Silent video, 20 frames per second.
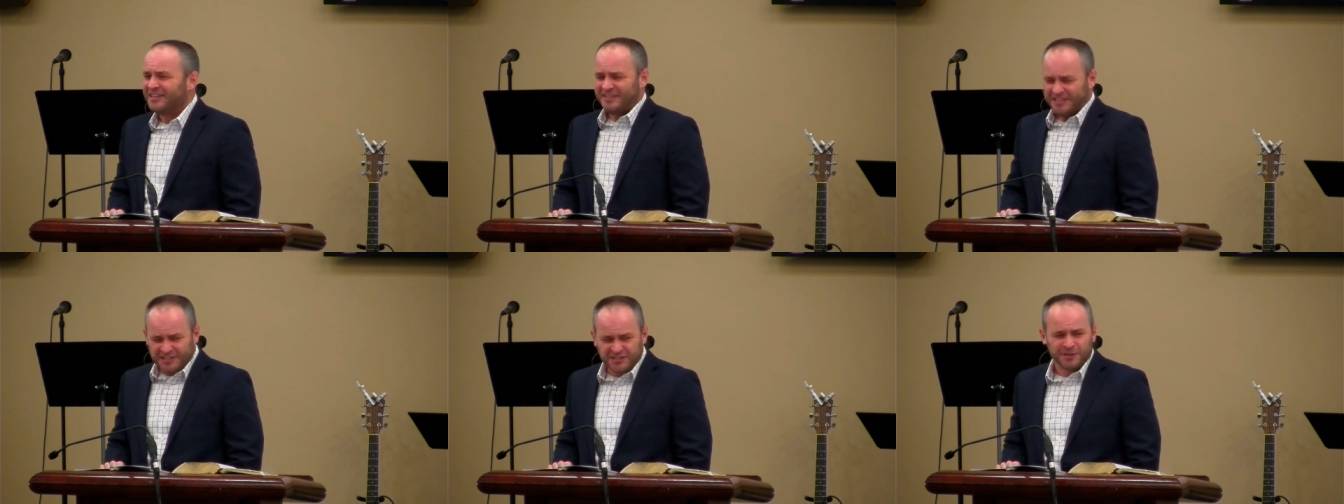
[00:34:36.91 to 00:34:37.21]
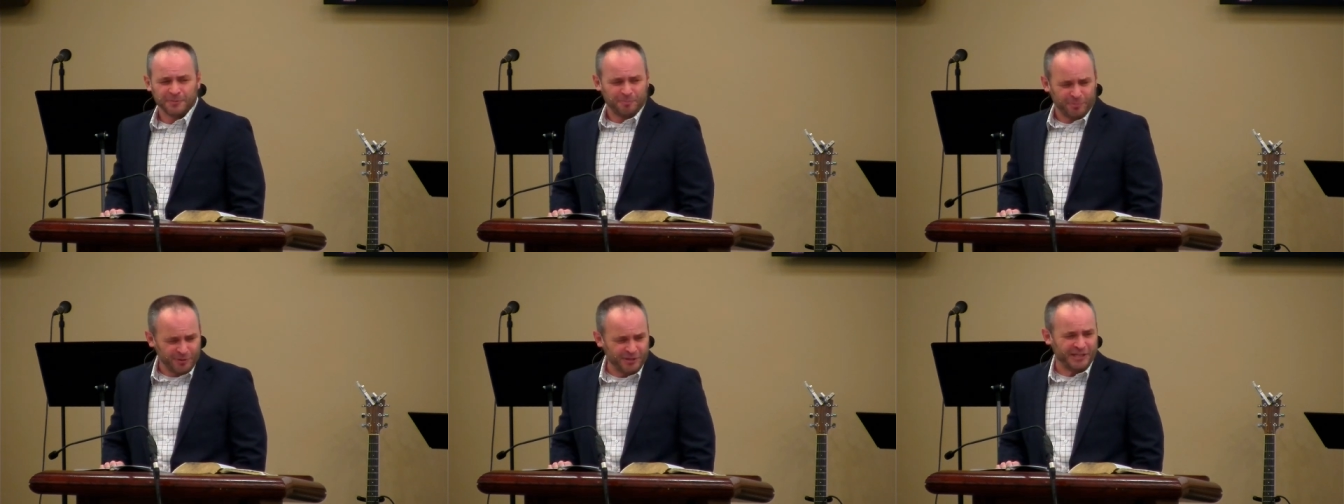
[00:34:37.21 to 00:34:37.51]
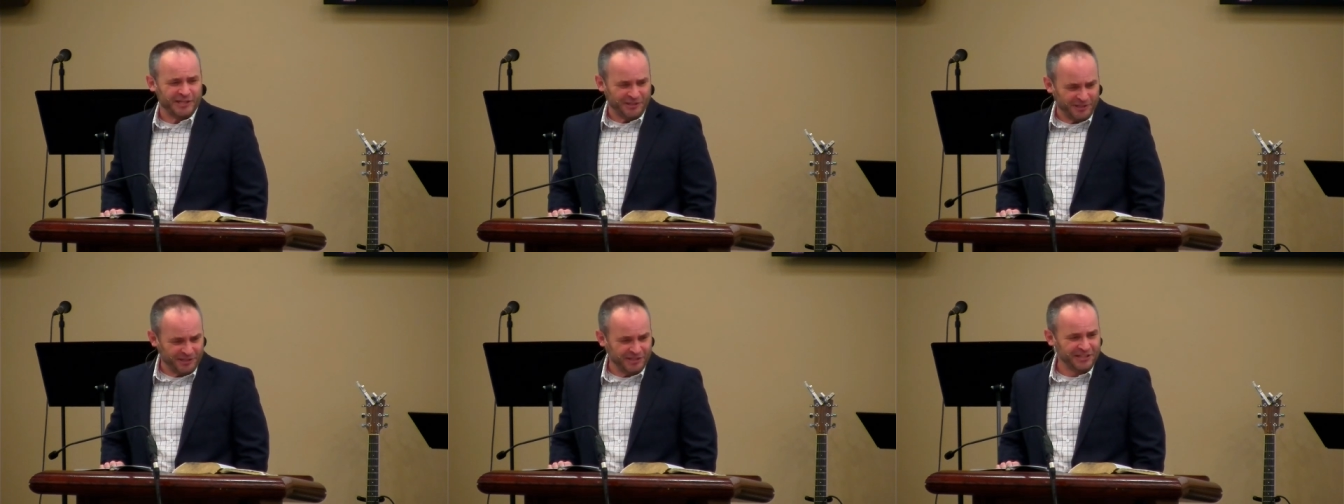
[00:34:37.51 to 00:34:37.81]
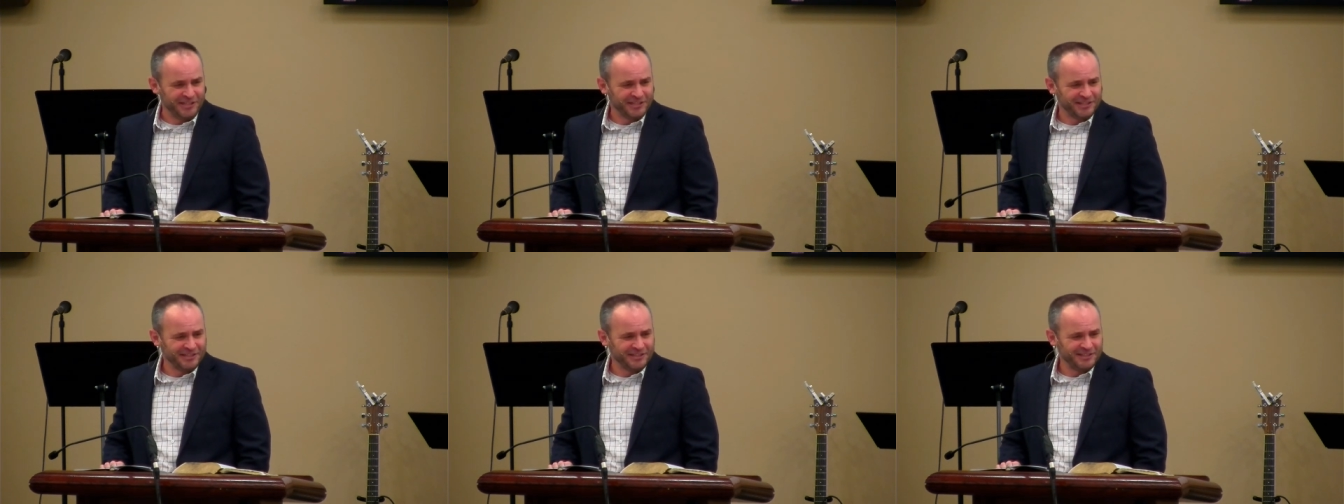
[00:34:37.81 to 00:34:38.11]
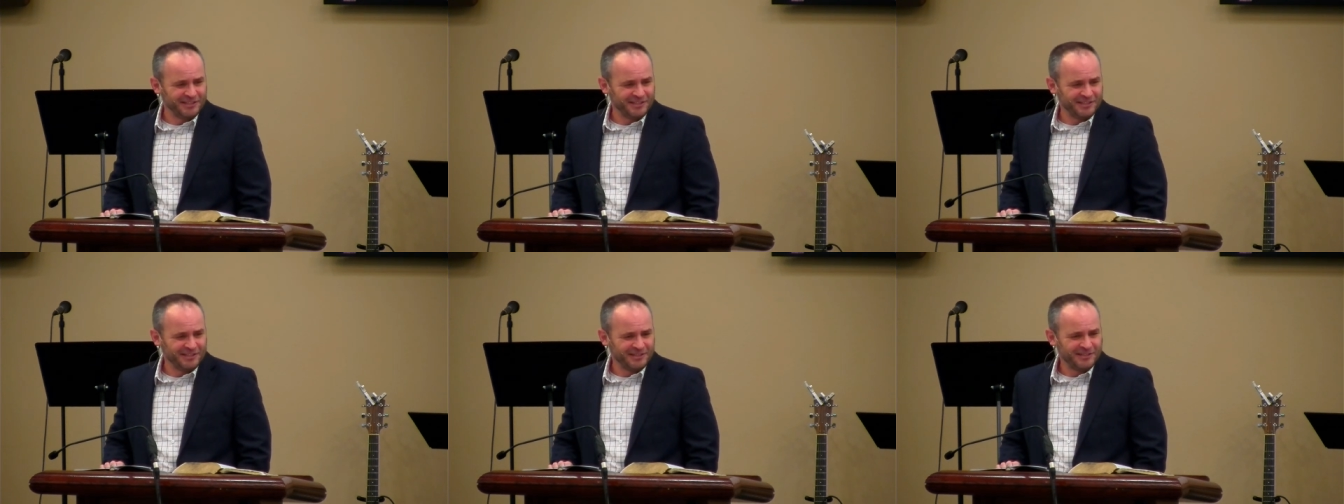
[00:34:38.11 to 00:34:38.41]
These are pretty good,
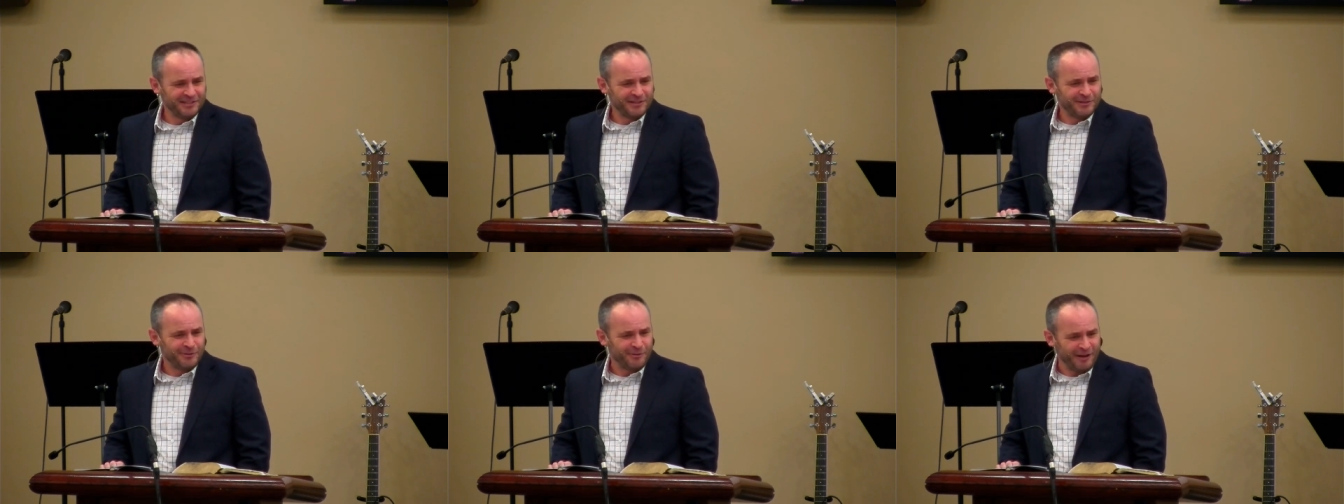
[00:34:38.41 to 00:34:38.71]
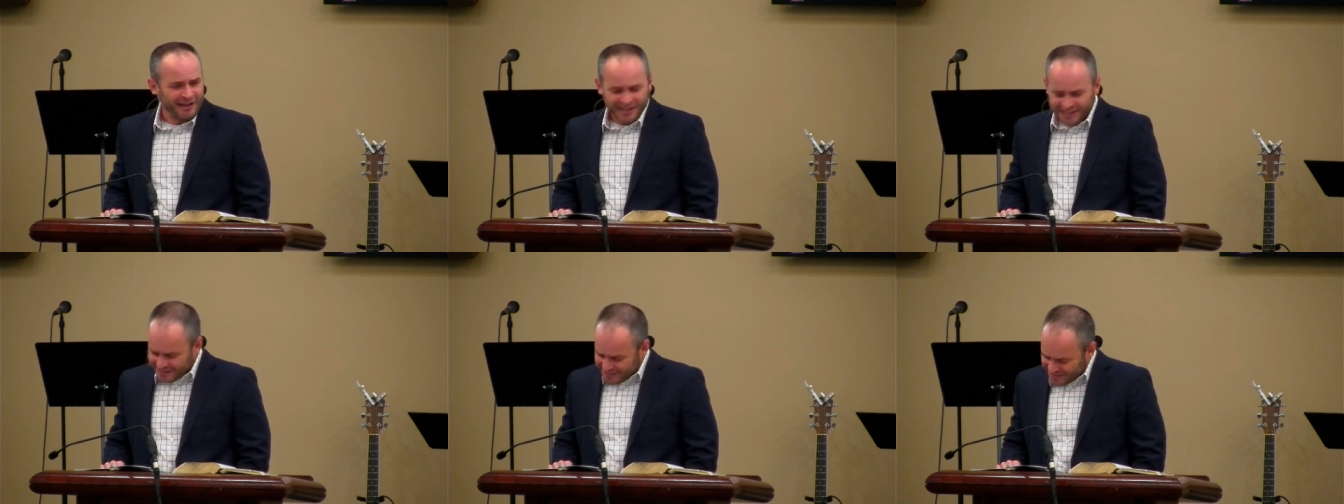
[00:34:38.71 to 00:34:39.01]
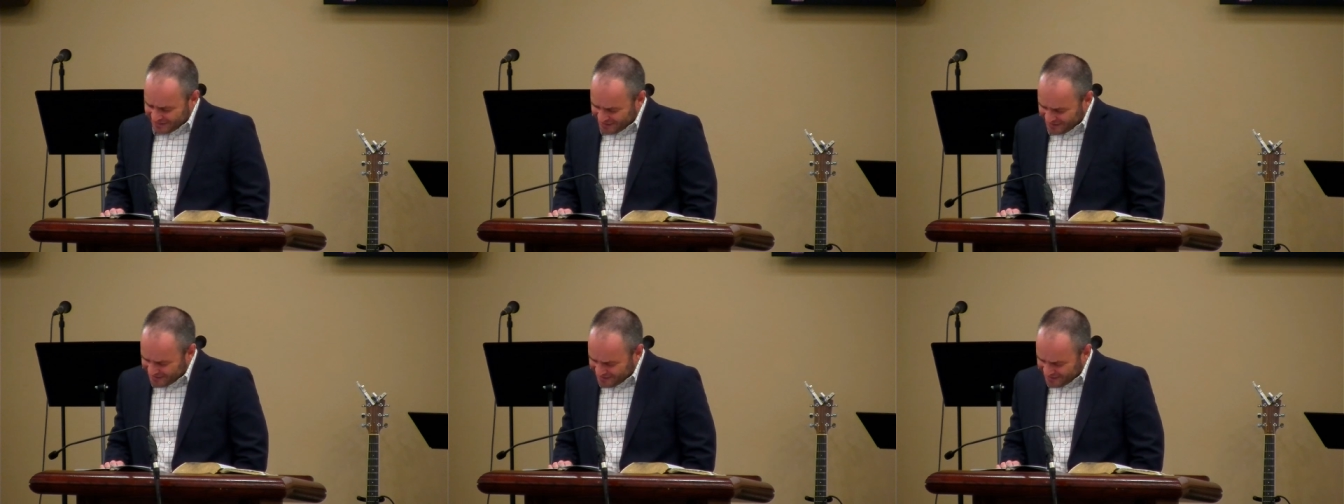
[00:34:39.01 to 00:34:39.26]
right?